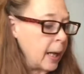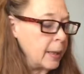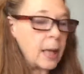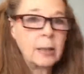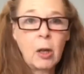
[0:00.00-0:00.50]

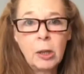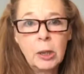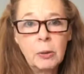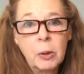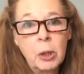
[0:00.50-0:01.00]
And that's
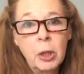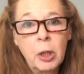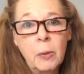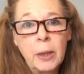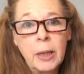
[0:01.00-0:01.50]
also going to
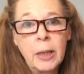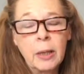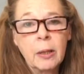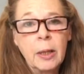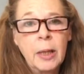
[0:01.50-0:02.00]
go in
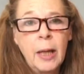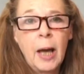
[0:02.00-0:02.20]
here.